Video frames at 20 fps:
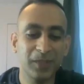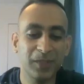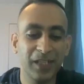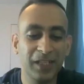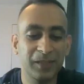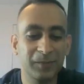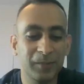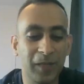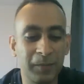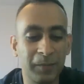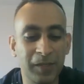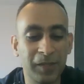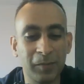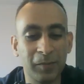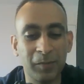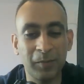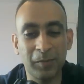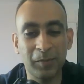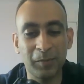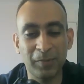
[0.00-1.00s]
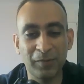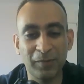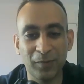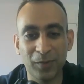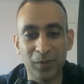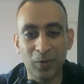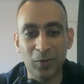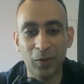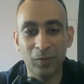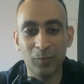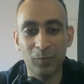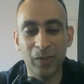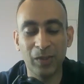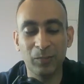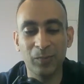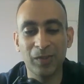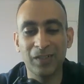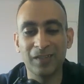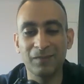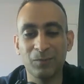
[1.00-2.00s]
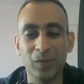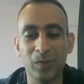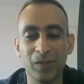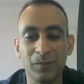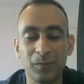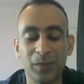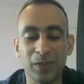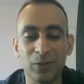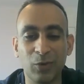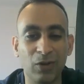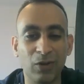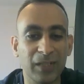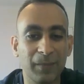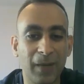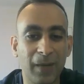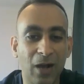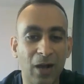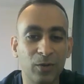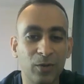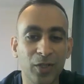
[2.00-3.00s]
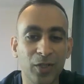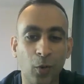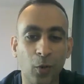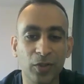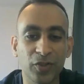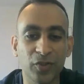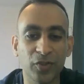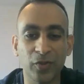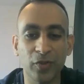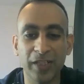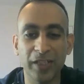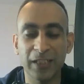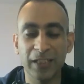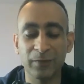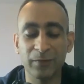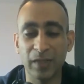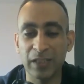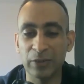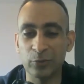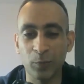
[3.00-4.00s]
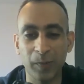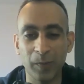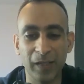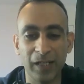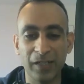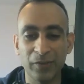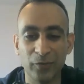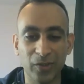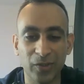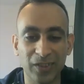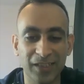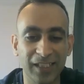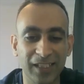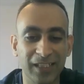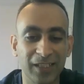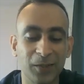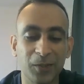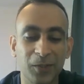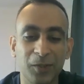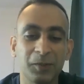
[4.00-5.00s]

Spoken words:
Yeah. I mean, before the call, we talked about your journey. It's super interesting.